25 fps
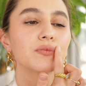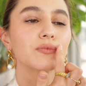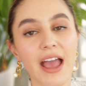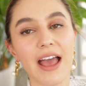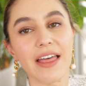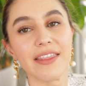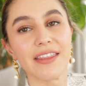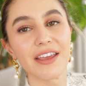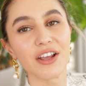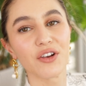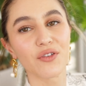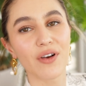
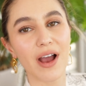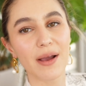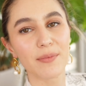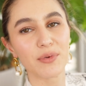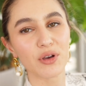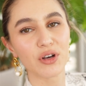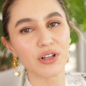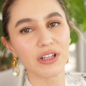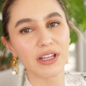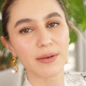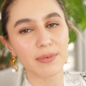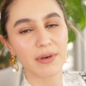And then grab
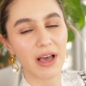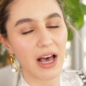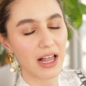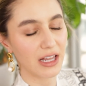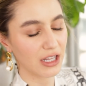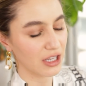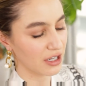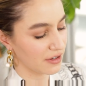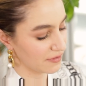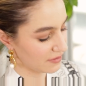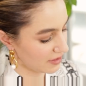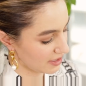your lip
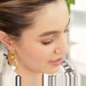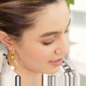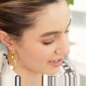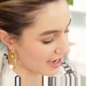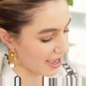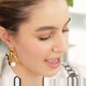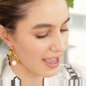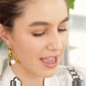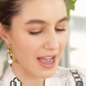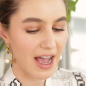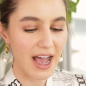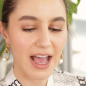color of the
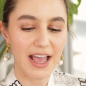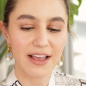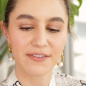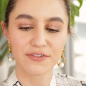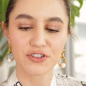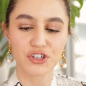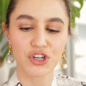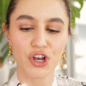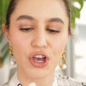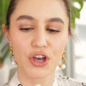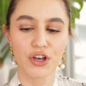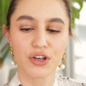day. I have
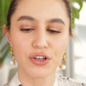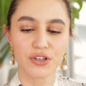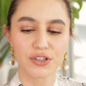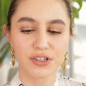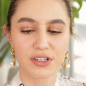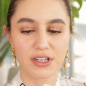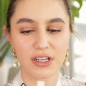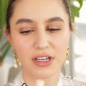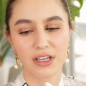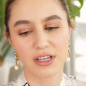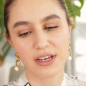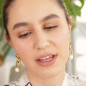
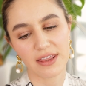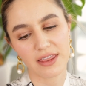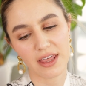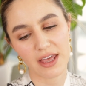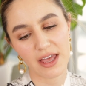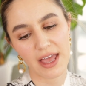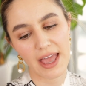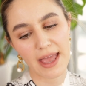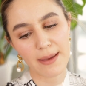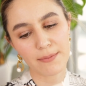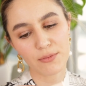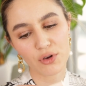chosen
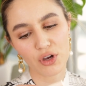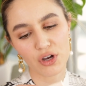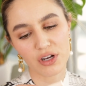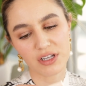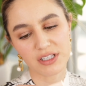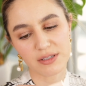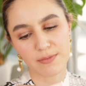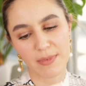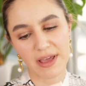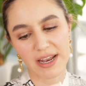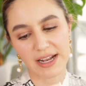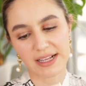the EM
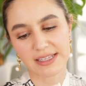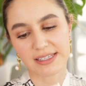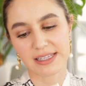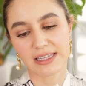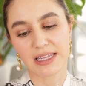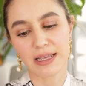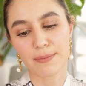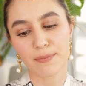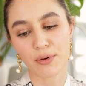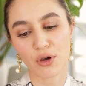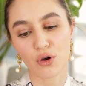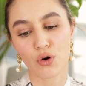Cosmetics
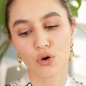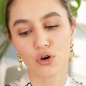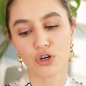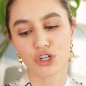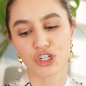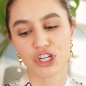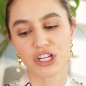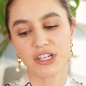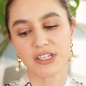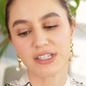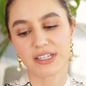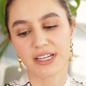Lip
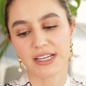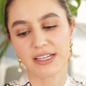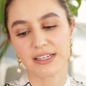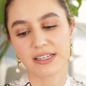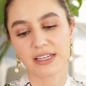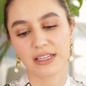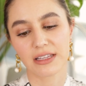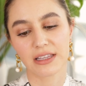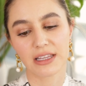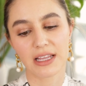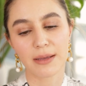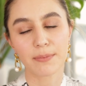Cushion
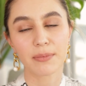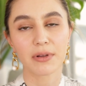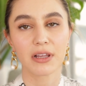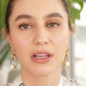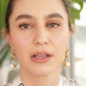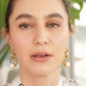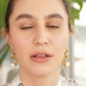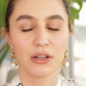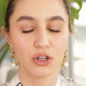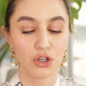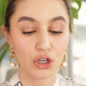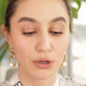Tinted Lip
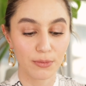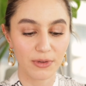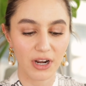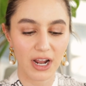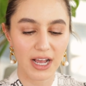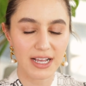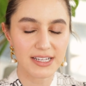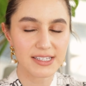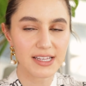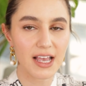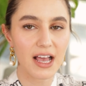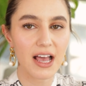
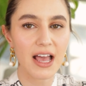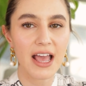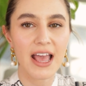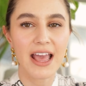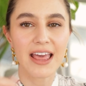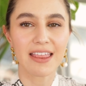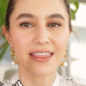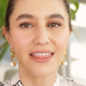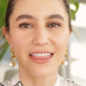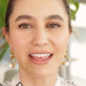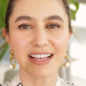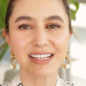Luminizer.
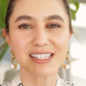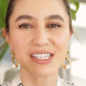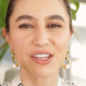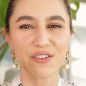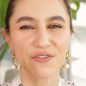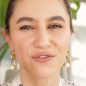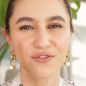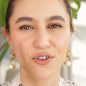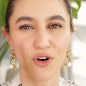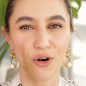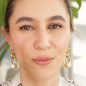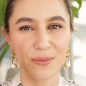This
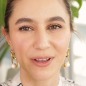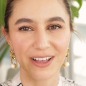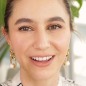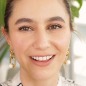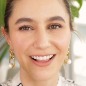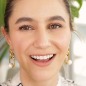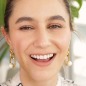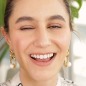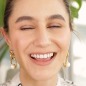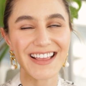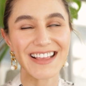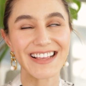
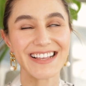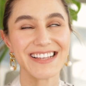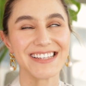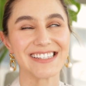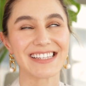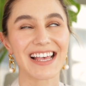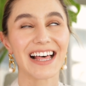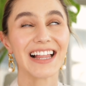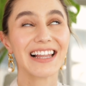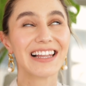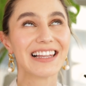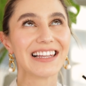formula is
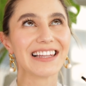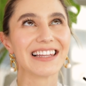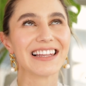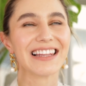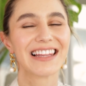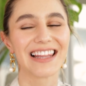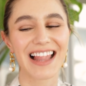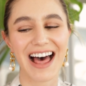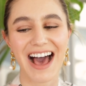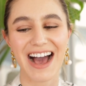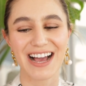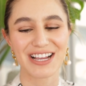
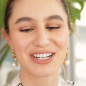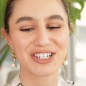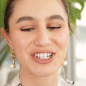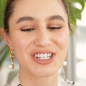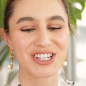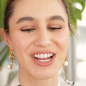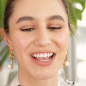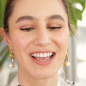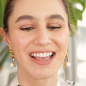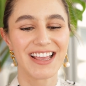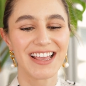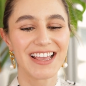lush.
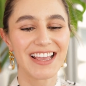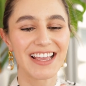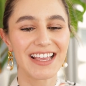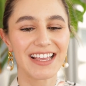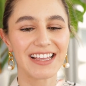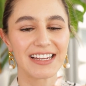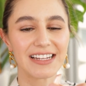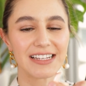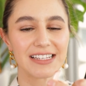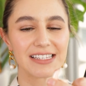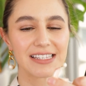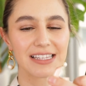
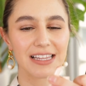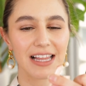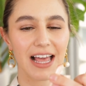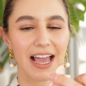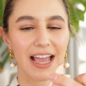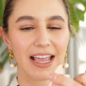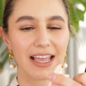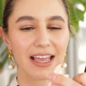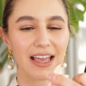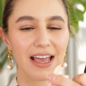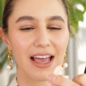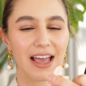It is
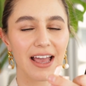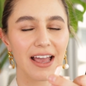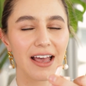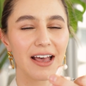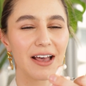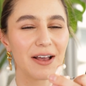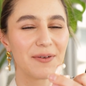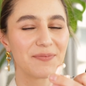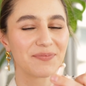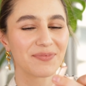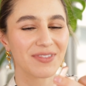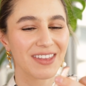like,
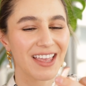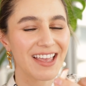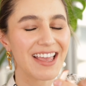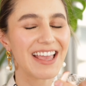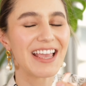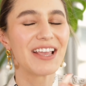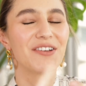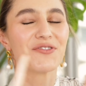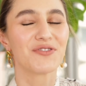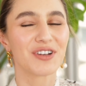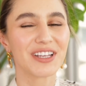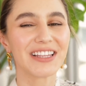um,
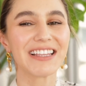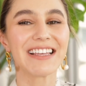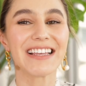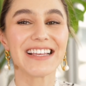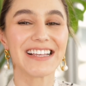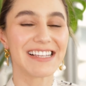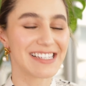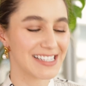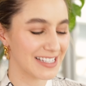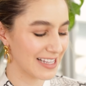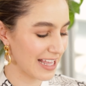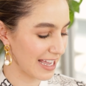it really
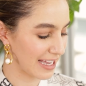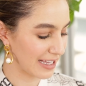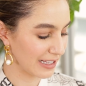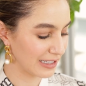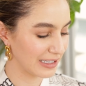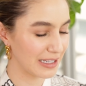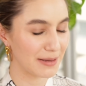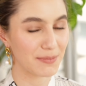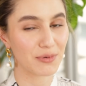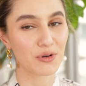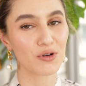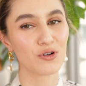is like a
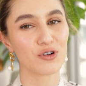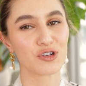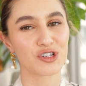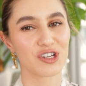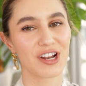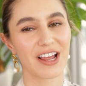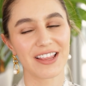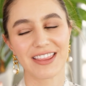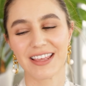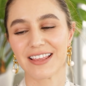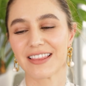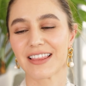lip cushion.
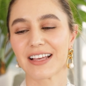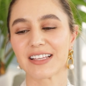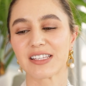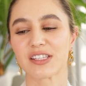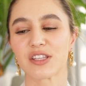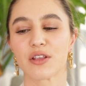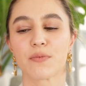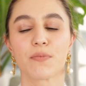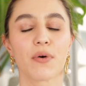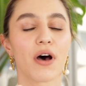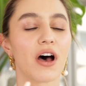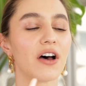I think that's
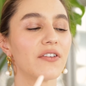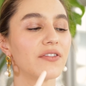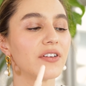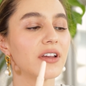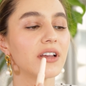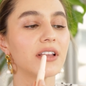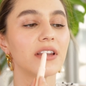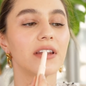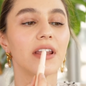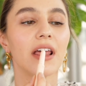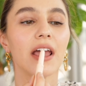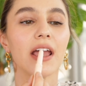the
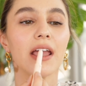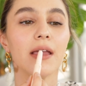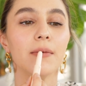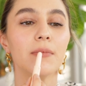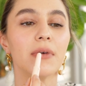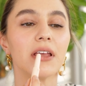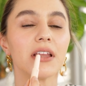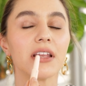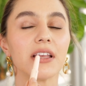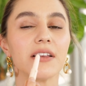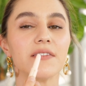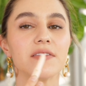perfect name.
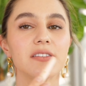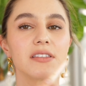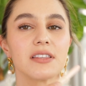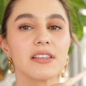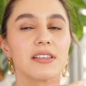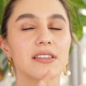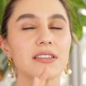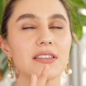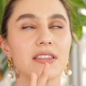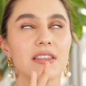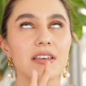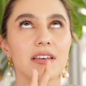It gives the,
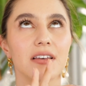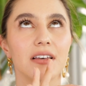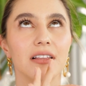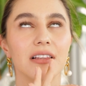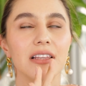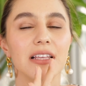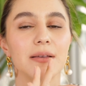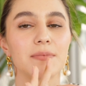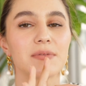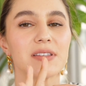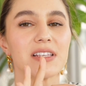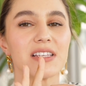the
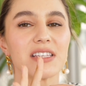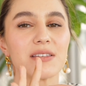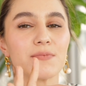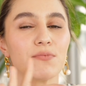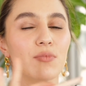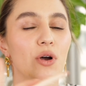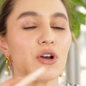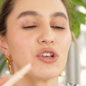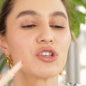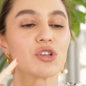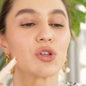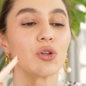lips this
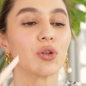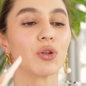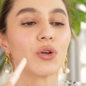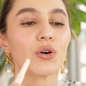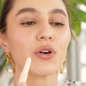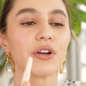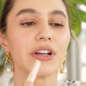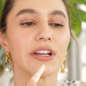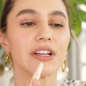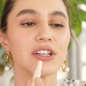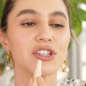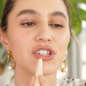most
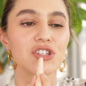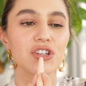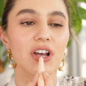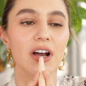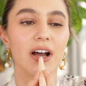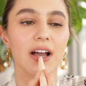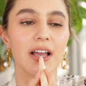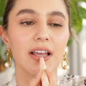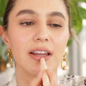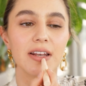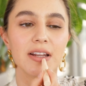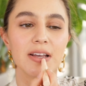glorious
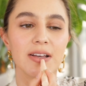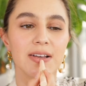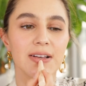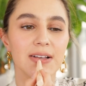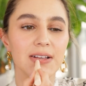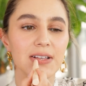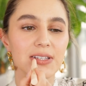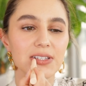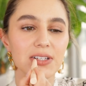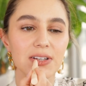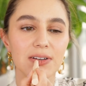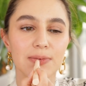shine.
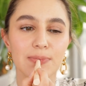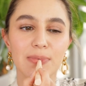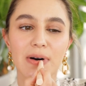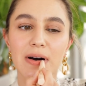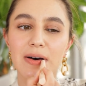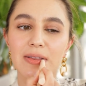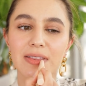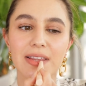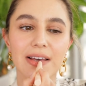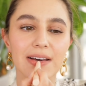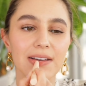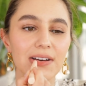So I'm gonna
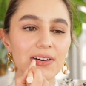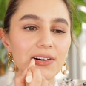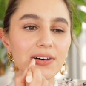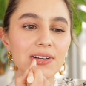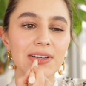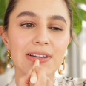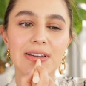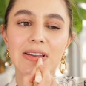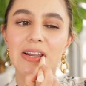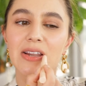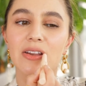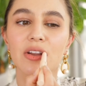pop that
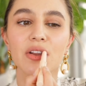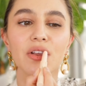on.